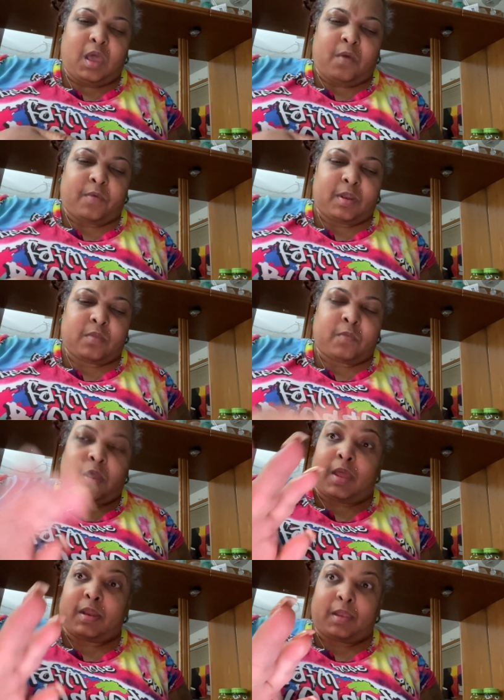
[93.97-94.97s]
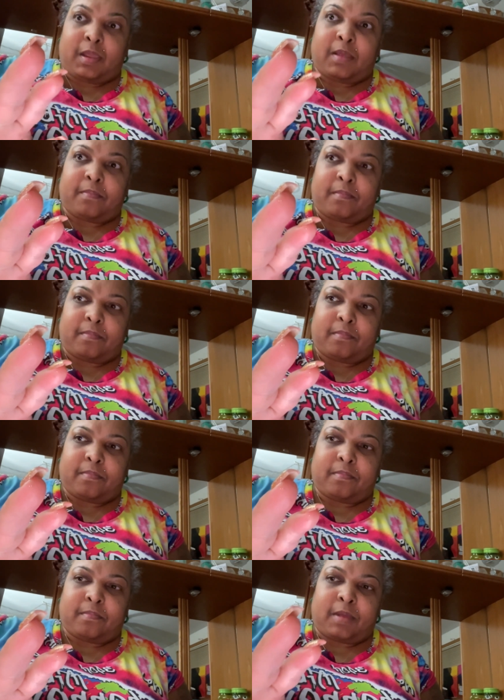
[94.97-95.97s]
I went, well, I didn't get
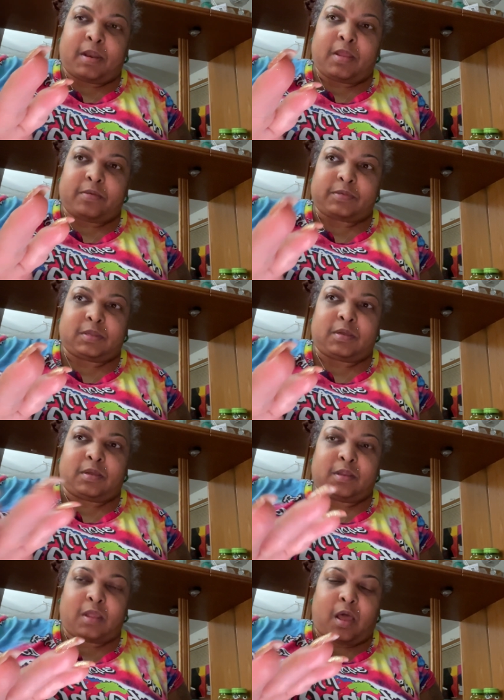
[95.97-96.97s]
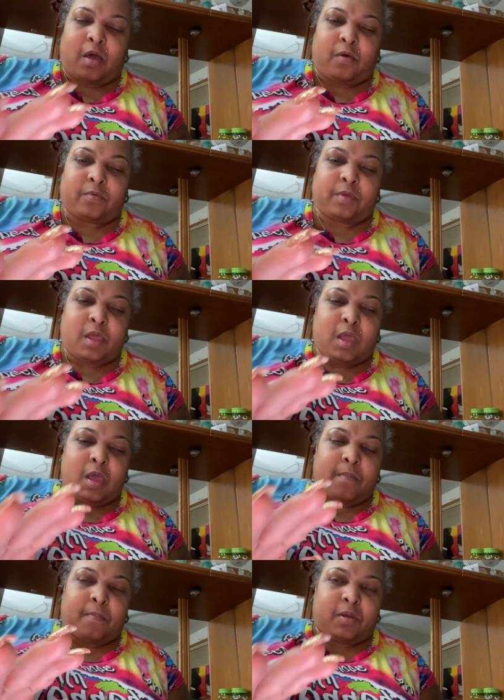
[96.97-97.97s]
my nails done. Oh,
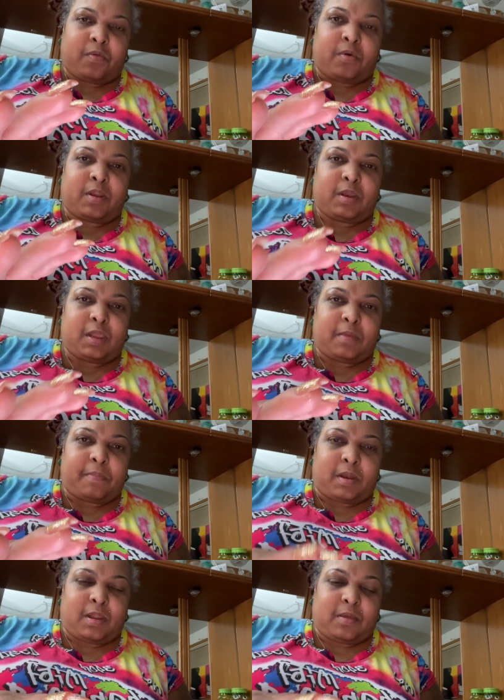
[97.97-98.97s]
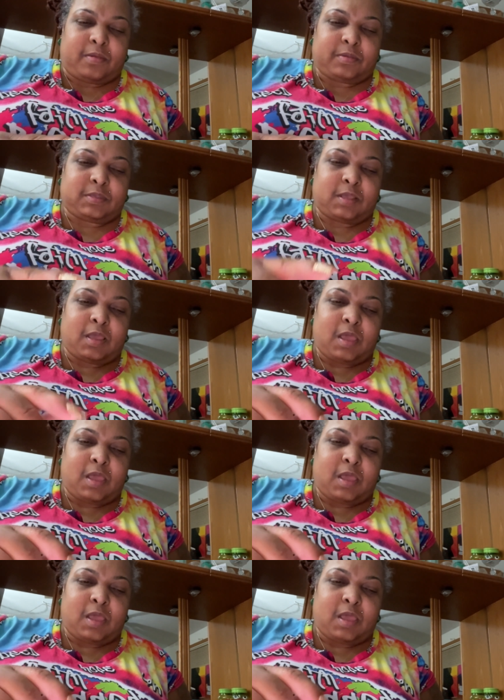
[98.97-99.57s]
my daughter did my nails.